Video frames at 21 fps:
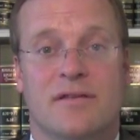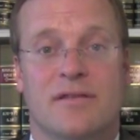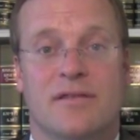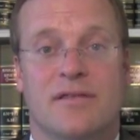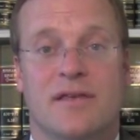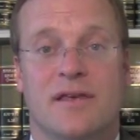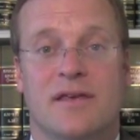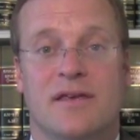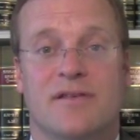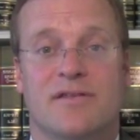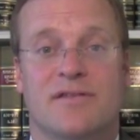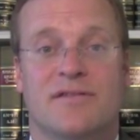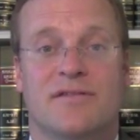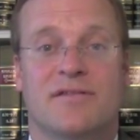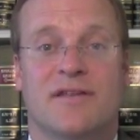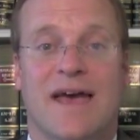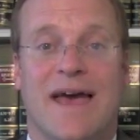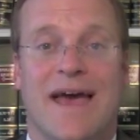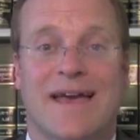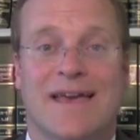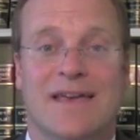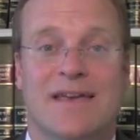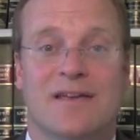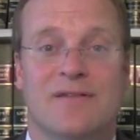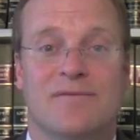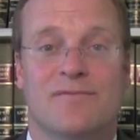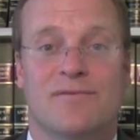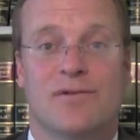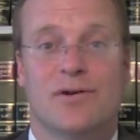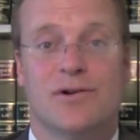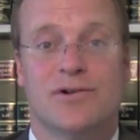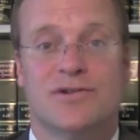the stacking
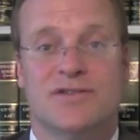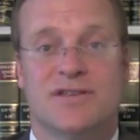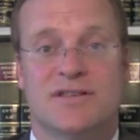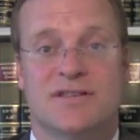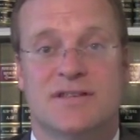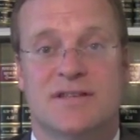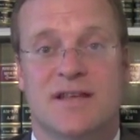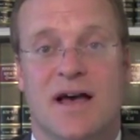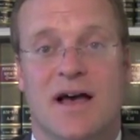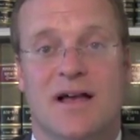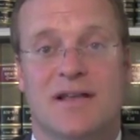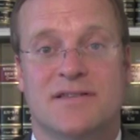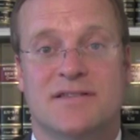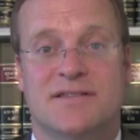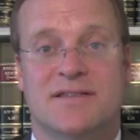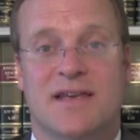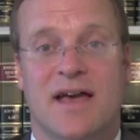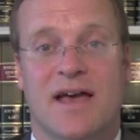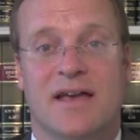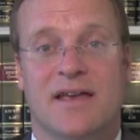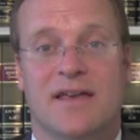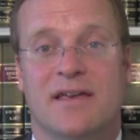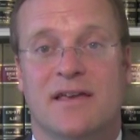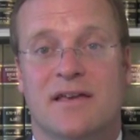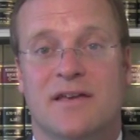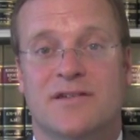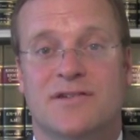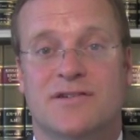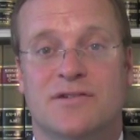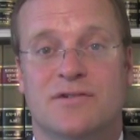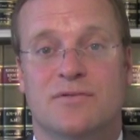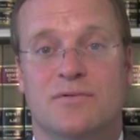versus non-stacking
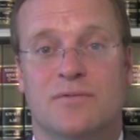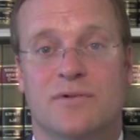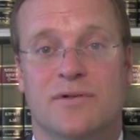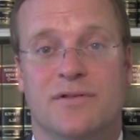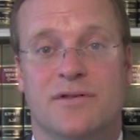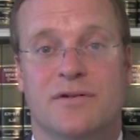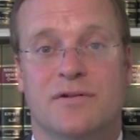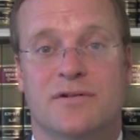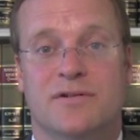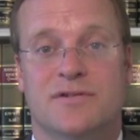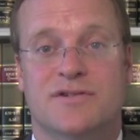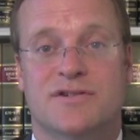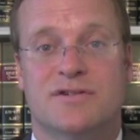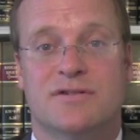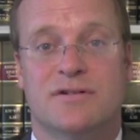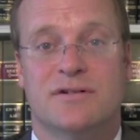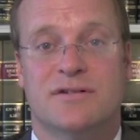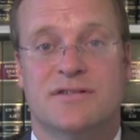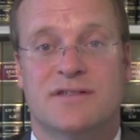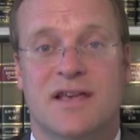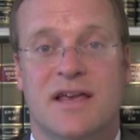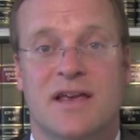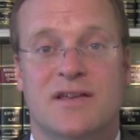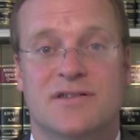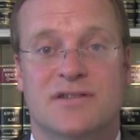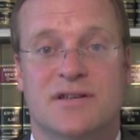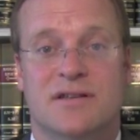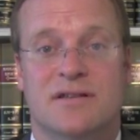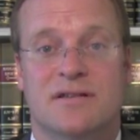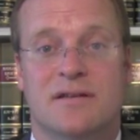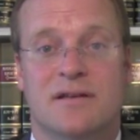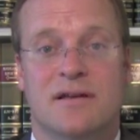issue with your insurance
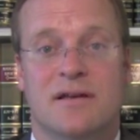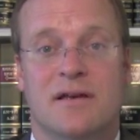agent